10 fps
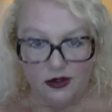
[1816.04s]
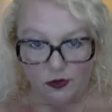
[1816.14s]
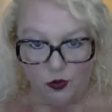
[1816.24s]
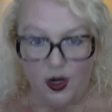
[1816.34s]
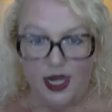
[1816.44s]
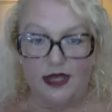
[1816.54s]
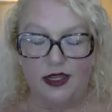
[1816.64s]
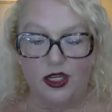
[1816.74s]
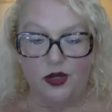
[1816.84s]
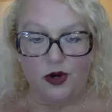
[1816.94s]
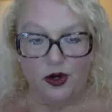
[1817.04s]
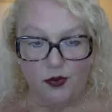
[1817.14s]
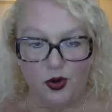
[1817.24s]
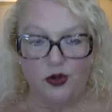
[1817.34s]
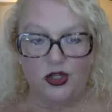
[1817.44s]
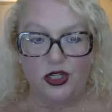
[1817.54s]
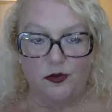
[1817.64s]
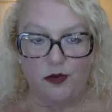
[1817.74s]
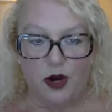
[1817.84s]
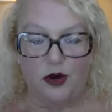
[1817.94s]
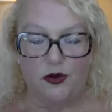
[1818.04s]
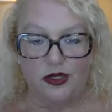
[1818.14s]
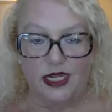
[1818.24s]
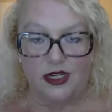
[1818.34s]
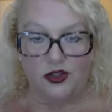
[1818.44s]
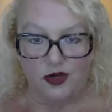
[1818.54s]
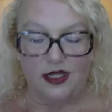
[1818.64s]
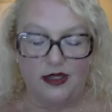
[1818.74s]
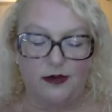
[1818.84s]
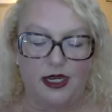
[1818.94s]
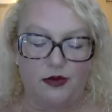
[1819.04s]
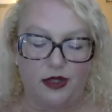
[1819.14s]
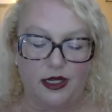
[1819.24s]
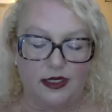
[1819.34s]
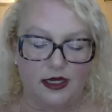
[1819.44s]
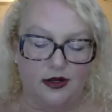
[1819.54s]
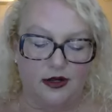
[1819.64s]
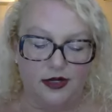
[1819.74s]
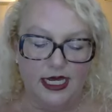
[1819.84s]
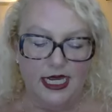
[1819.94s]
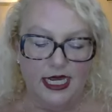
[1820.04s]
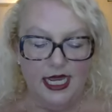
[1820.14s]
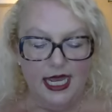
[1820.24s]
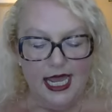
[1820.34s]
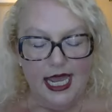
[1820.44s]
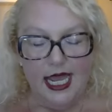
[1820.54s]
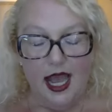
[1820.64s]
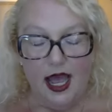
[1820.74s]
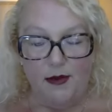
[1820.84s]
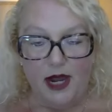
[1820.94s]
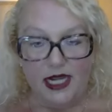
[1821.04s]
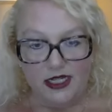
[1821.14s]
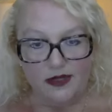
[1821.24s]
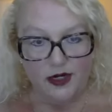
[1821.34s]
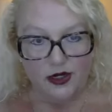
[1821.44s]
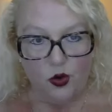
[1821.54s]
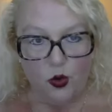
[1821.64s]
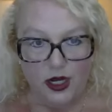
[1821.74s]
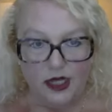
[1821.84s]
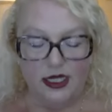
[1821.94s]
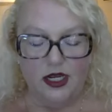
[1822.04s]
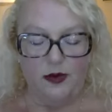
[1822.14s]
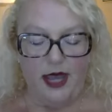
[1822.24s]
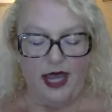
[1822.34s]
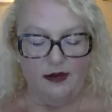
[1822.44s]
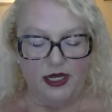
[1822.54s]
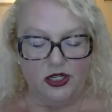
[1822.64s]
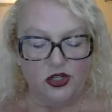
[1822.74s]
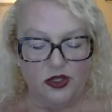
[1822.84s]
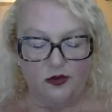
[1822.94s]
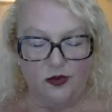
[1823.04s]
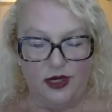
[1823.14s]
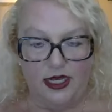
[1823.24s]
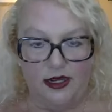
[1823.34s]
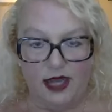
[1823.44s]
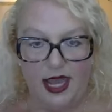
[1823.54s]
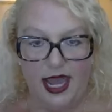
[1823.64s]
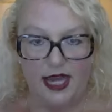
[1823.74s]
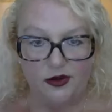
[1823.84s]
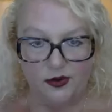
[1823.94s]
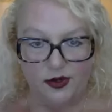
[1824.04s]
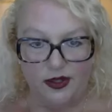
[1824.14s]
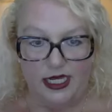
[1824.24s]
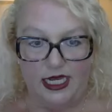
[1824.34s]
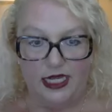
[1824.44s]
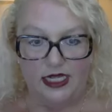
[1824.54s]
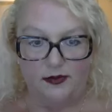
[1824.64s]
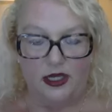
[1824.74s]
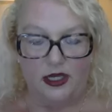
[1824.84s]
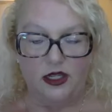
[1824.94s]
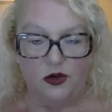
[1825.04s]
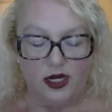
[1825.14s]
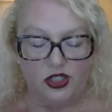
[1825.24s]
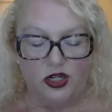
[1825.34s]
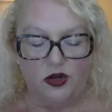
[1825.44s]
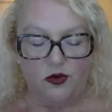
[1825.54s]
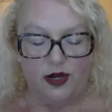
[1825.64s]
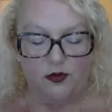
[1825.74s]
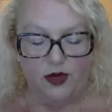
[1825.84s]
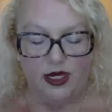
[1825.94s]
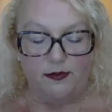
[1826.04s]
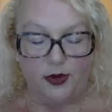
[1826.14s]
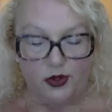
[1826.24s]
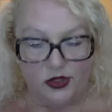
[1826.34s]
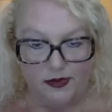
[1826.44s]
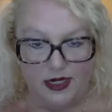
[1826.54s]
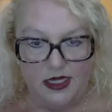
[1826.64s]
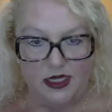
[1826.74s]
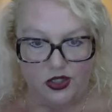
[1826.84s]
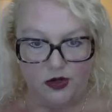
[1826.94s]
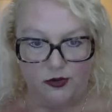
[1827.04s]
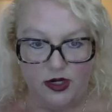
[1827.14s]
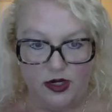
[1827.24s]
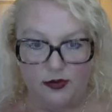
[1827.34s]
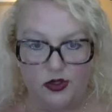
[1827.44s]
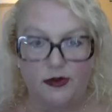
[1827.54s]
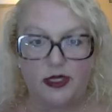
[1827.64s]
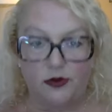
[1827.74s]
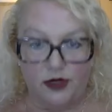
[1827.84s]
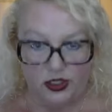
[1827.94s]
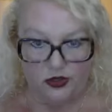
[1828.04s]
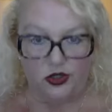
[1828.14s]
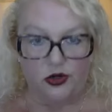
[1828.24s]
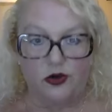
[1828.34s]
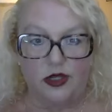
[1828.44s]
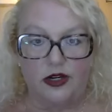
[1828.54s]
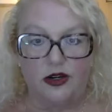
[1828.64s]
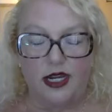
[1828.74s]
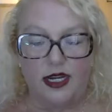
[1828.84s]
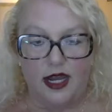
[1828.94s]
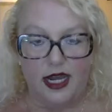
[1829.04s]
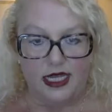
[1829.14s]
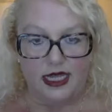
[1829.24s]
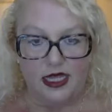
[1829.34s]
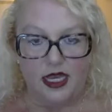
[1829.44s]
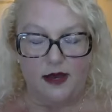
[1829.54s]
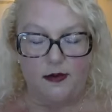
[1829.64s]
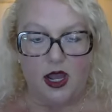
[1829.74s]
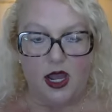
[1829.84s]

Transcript: way that you are approaching your borrowers and treating them equally. So um, I just want to quickly go back and make sure that we adequately explain the question around reimbursement, the term reimbursement that was used earlier. And I, um,